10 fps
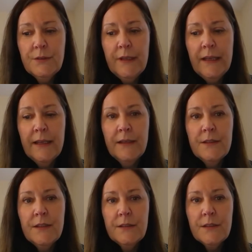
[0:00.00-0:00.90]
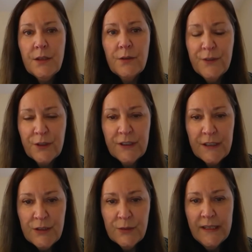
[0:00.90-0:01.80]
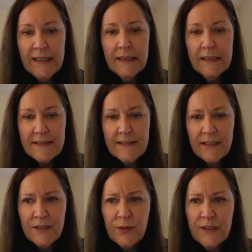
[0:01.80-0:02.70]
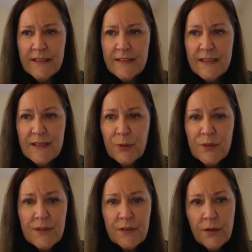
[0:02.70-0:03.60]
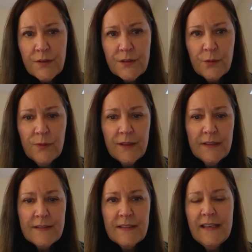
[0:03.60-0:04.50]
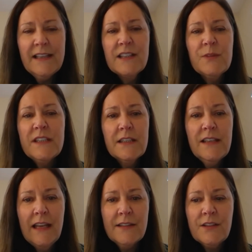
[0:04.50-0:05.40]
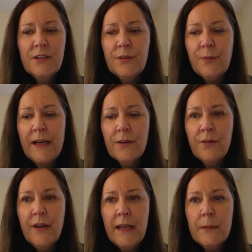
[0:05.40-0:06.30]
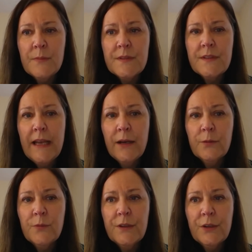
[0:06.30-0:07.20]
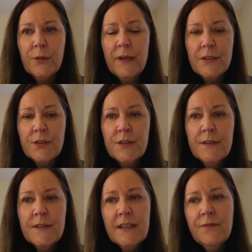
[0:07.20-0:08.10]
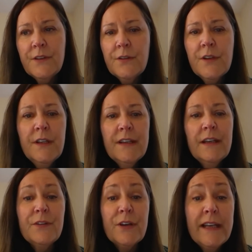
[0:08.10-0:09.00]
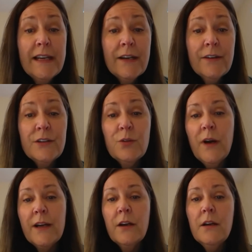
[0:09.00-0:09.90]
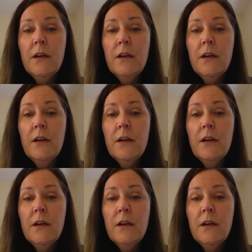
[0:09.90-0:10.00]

and so if you're going to do any listening, so is this person also with us today? Because we didn't ask you to write your names down with your questions. If you're here and you want to